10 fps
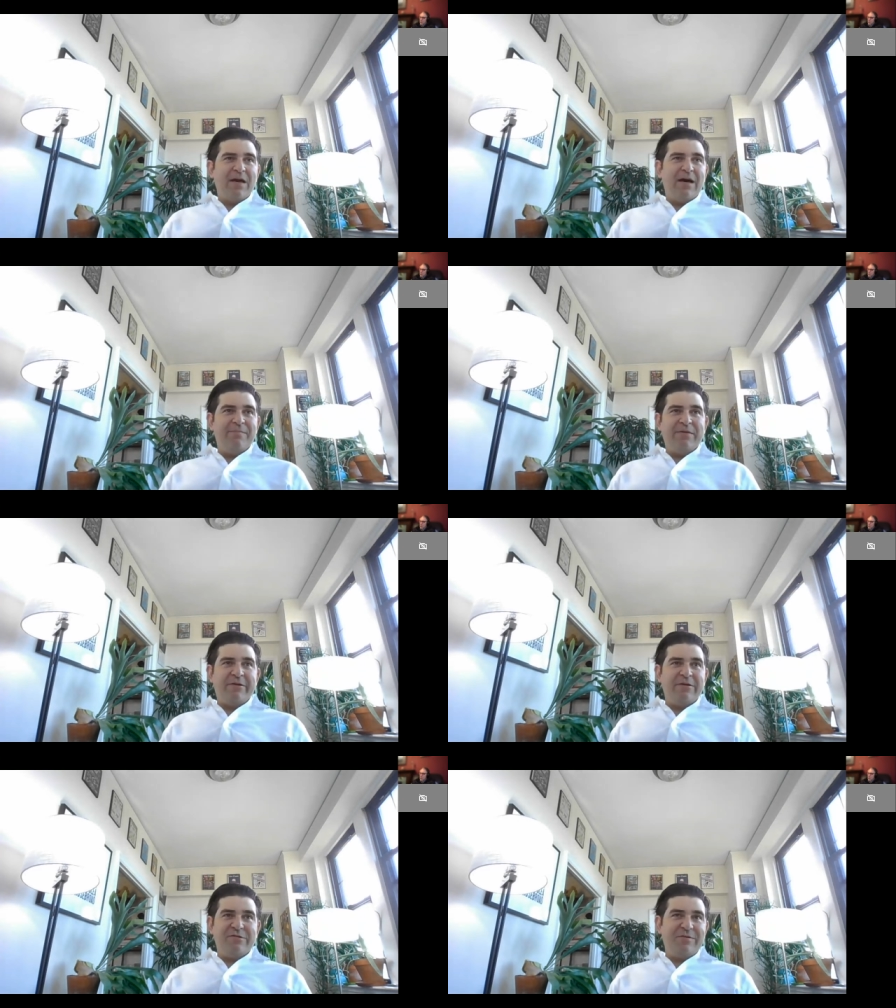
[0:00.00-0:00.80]
um, but
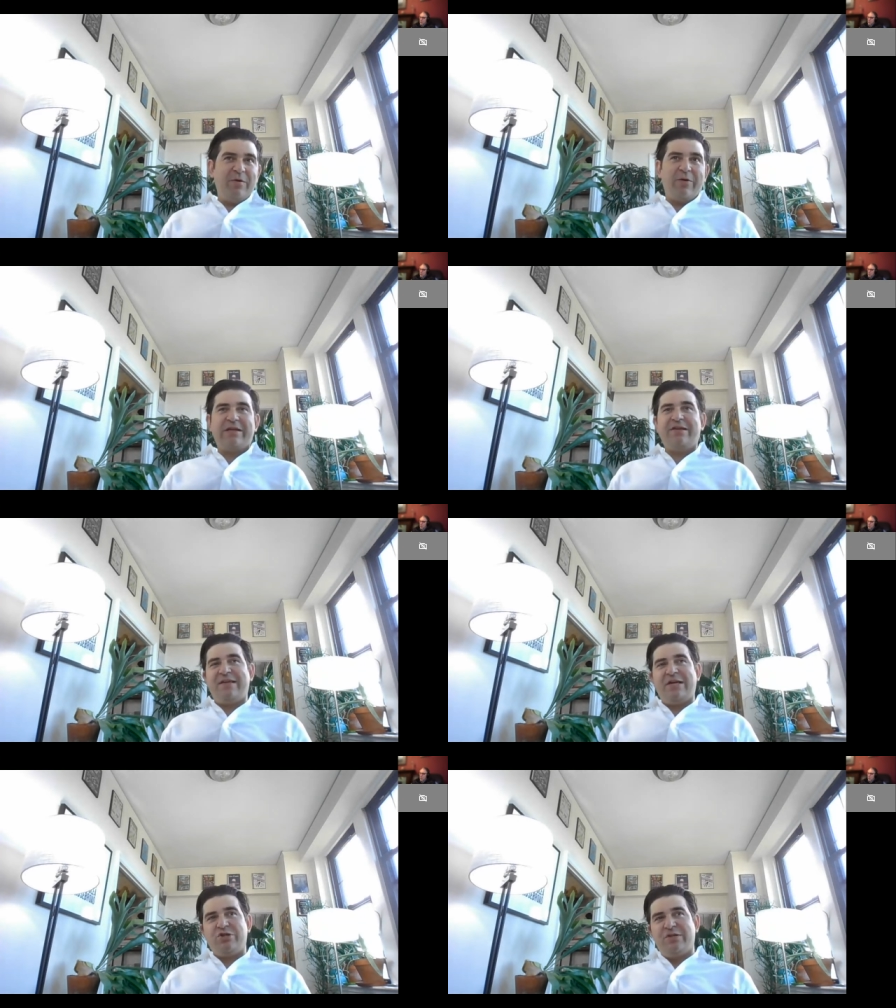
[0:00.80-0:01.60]
there used to be
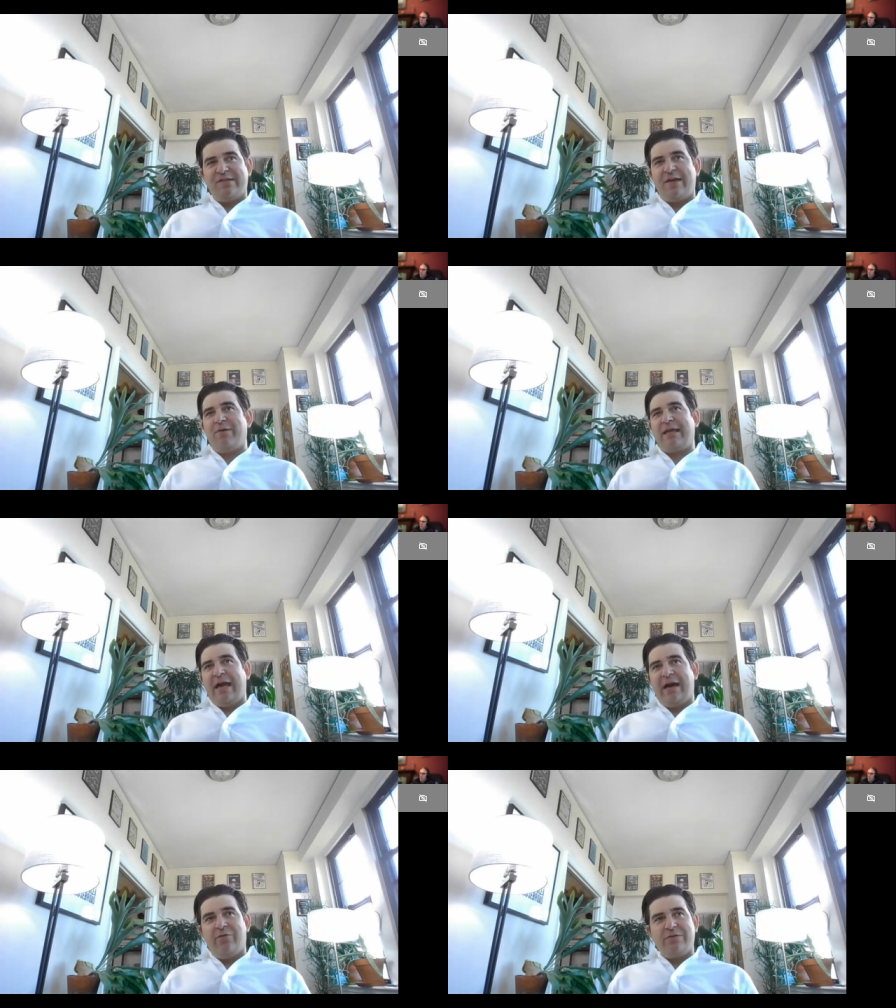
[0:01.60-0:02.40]
organizations that would
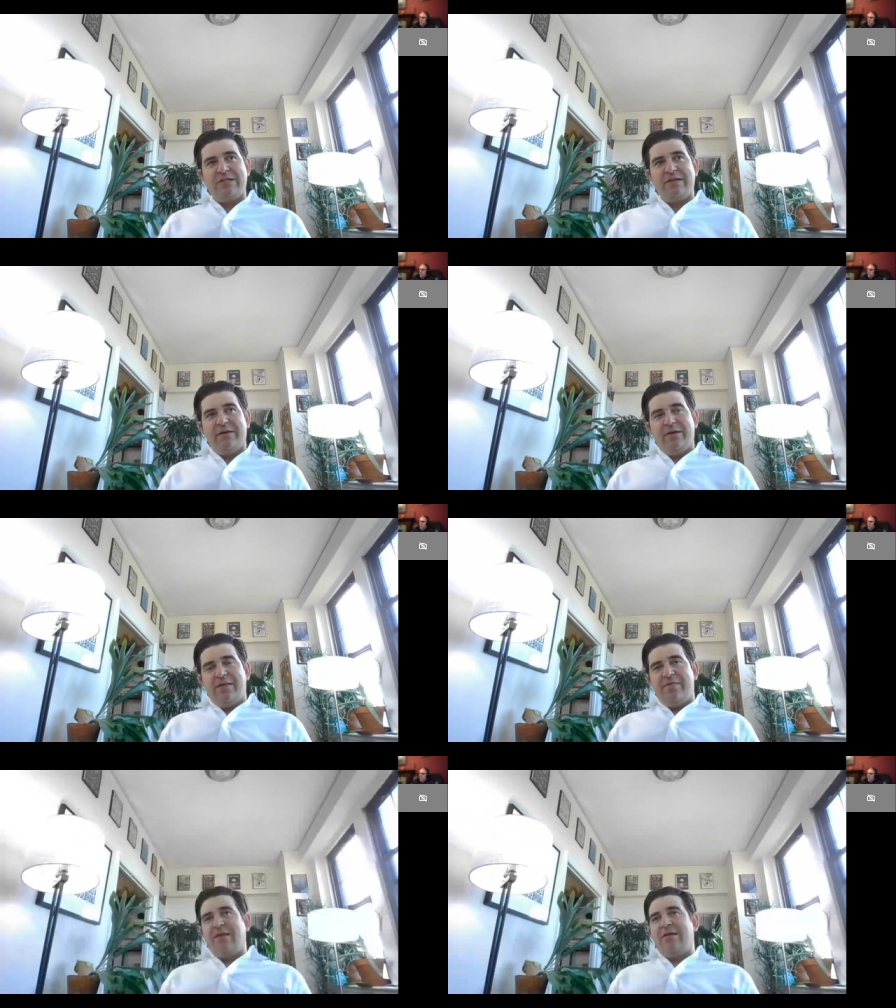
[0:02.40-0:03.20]
count
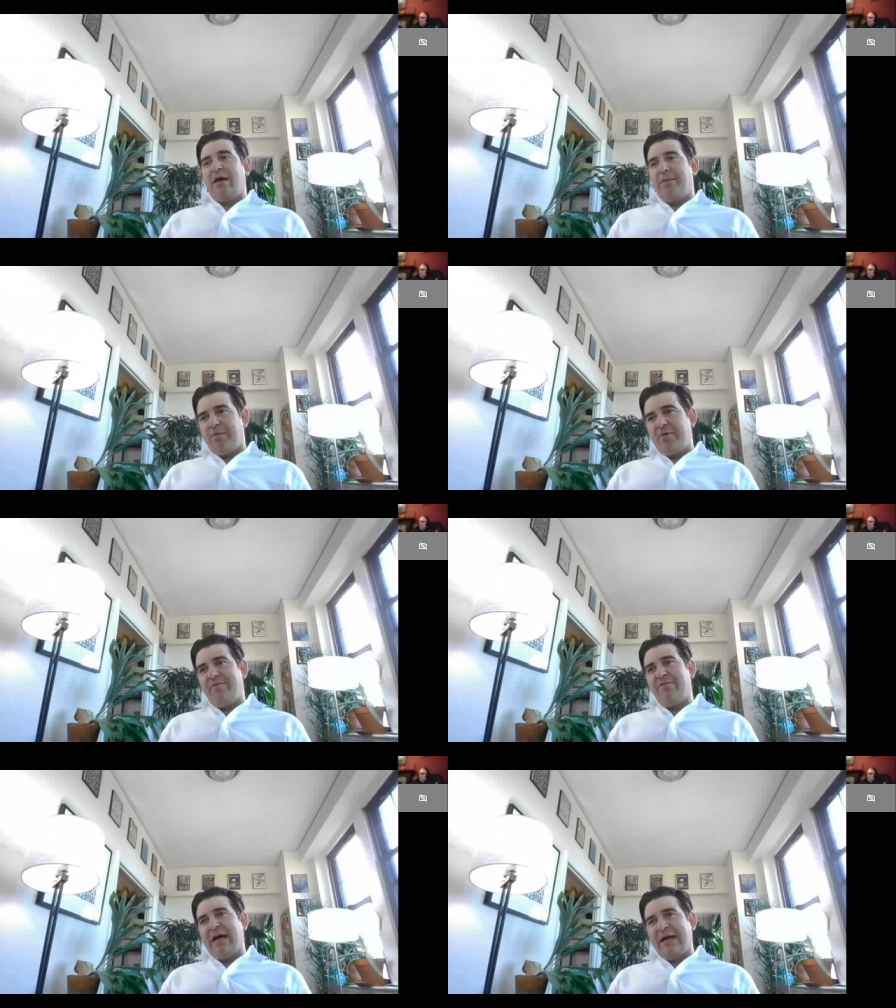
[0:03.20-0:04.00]
the number
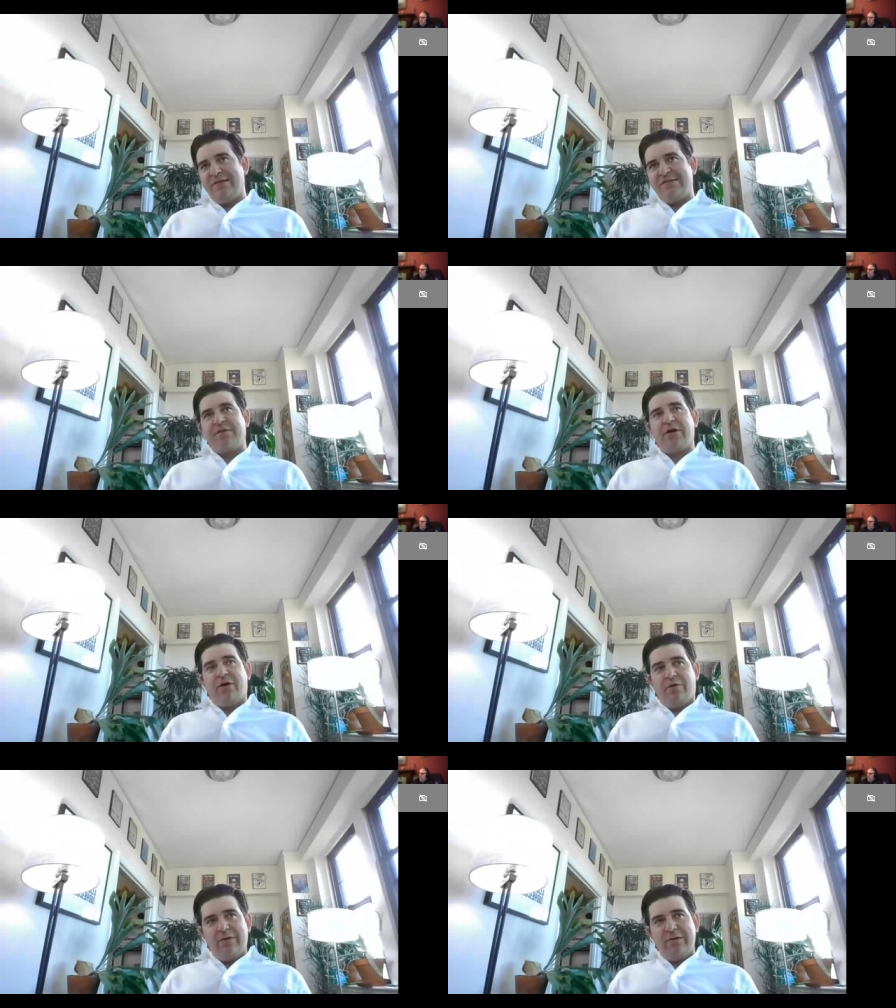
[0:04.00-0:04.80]
of lines of
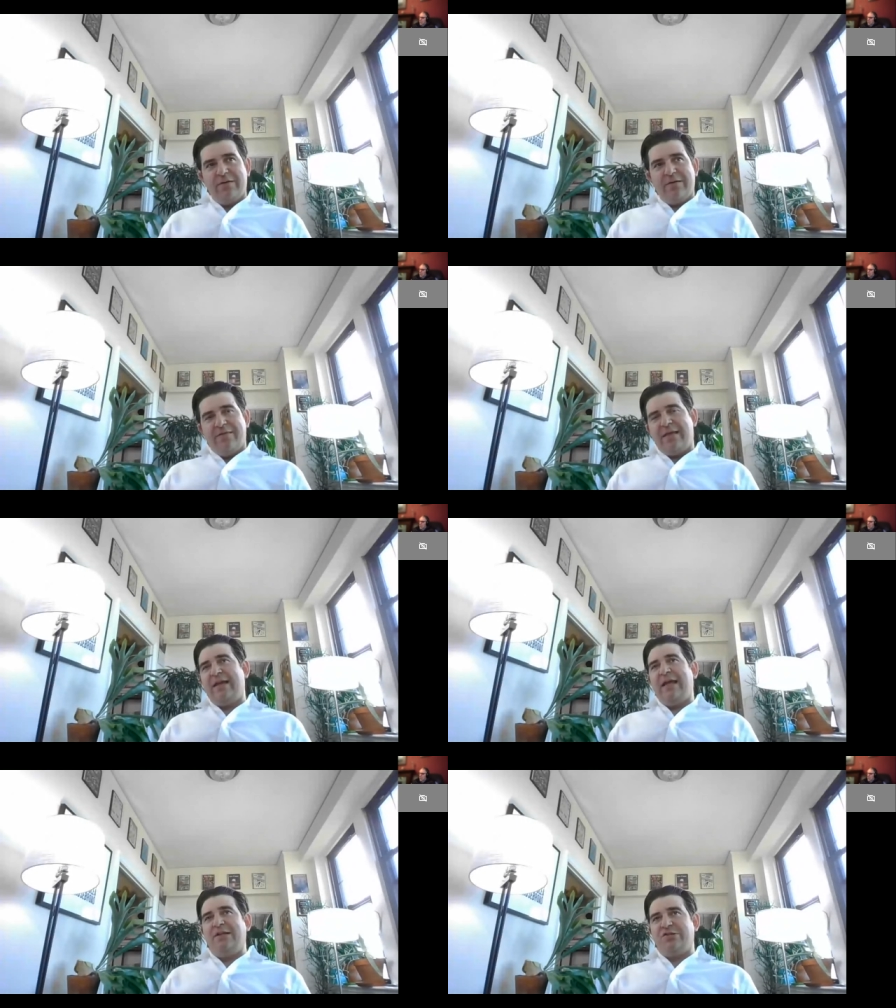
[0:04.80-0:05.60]
code
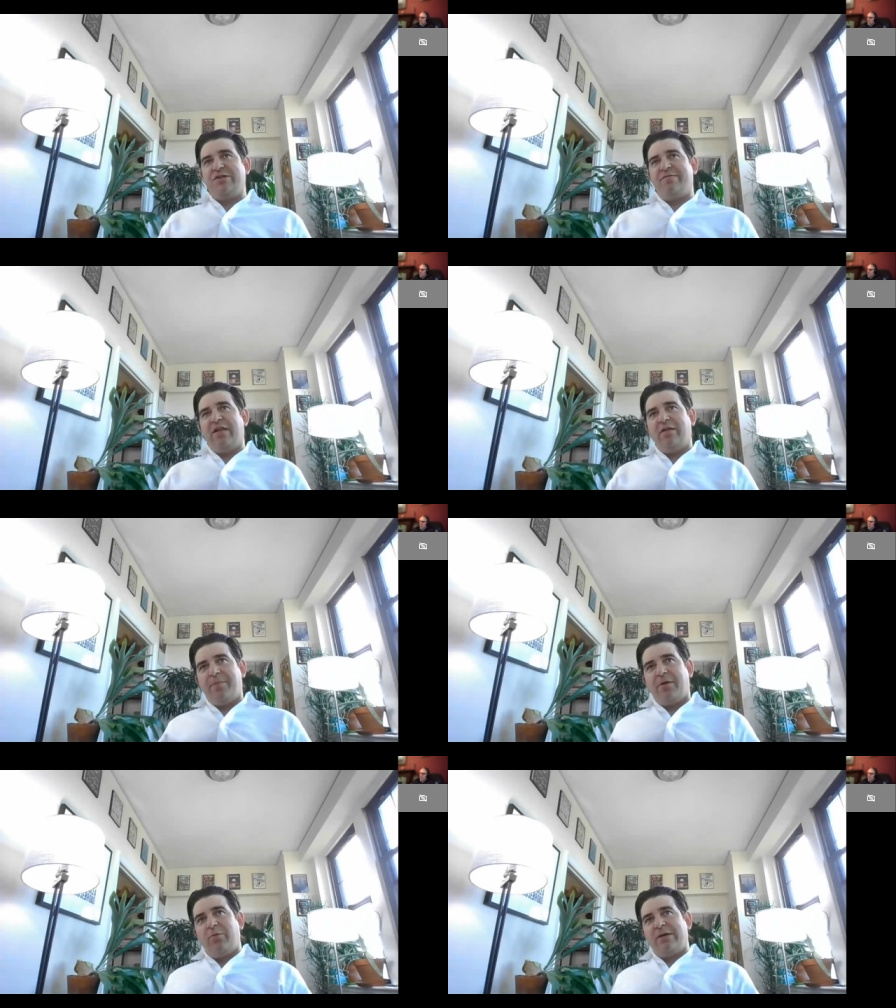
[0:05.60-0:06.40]
that each
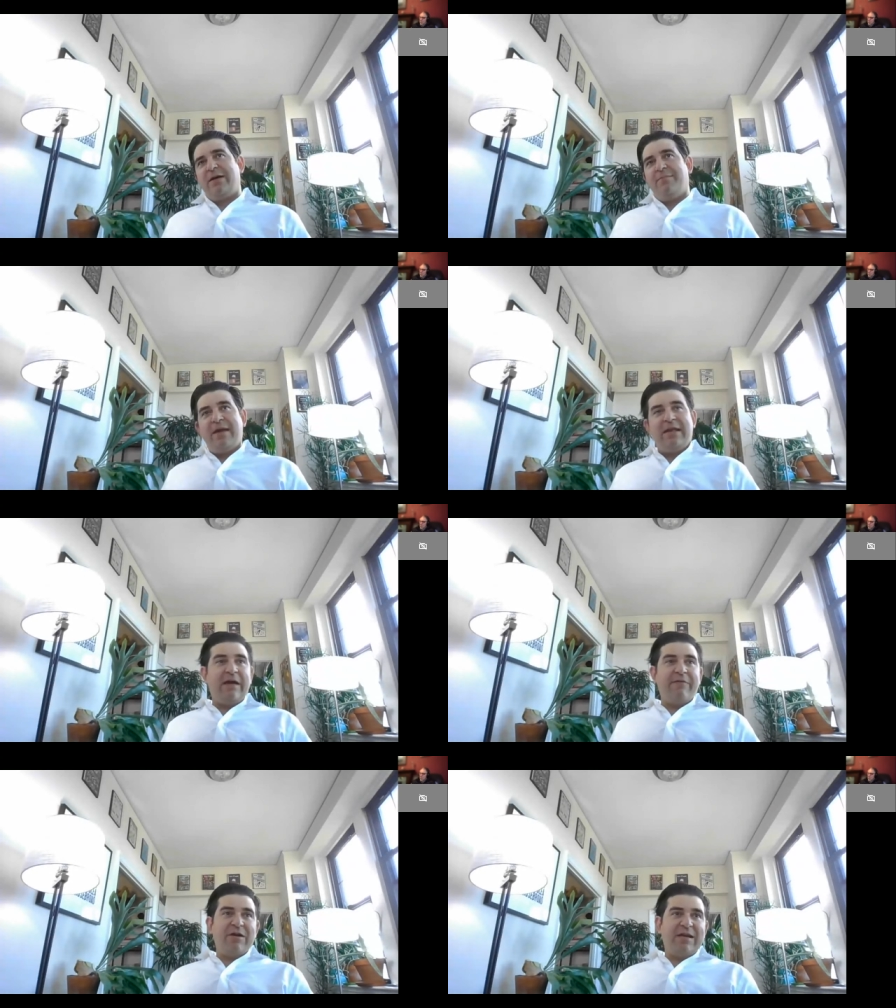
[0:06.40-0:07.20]
developer would commit
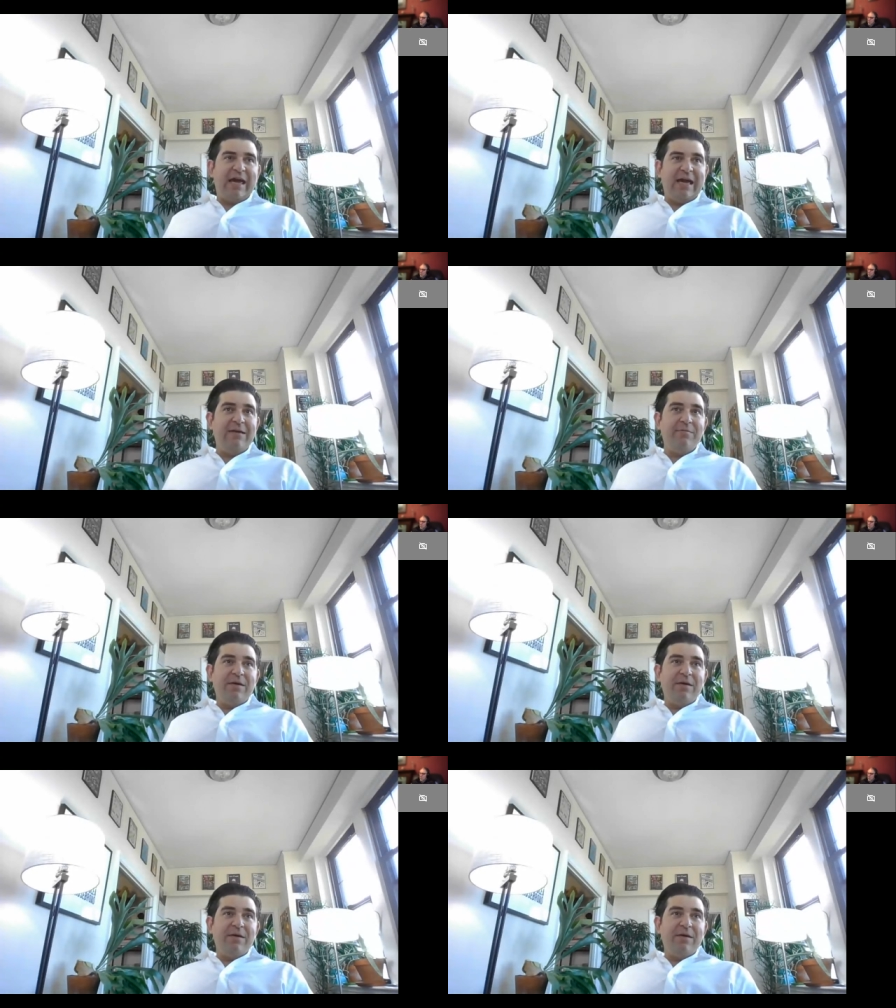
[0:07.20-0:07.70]
every day